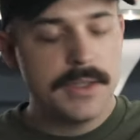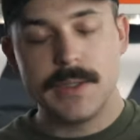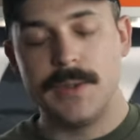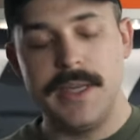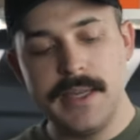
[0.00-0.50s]

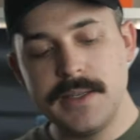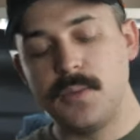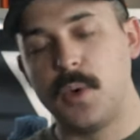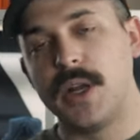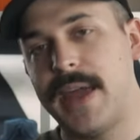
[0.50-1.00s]
So
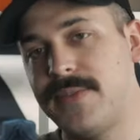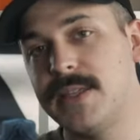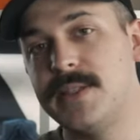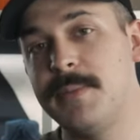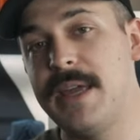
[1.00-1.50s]
these were
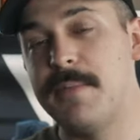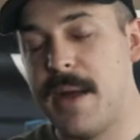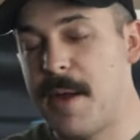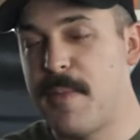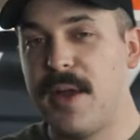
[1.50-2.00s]
gifted to me
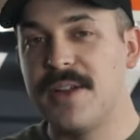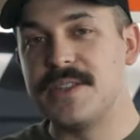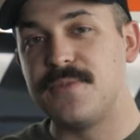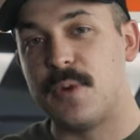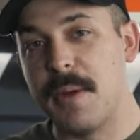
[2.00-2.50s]
by my
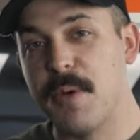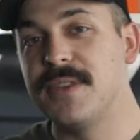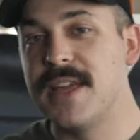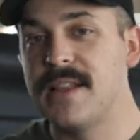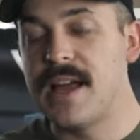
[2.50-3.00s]
parents for my
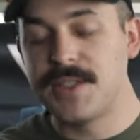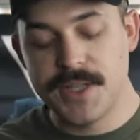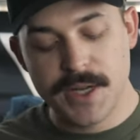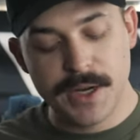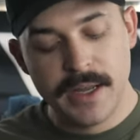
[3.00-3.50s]
birthday
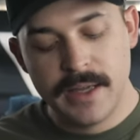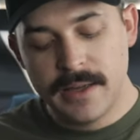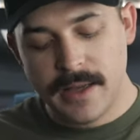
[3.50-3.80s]
last year.